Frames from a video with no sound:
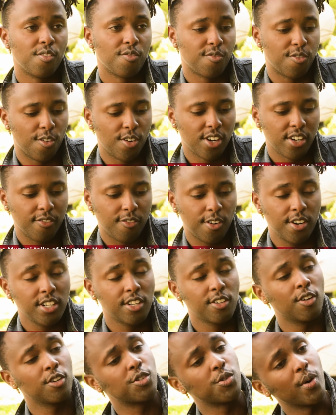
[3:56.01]
for
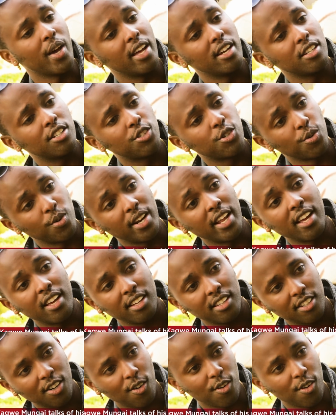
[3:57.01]
it not to end today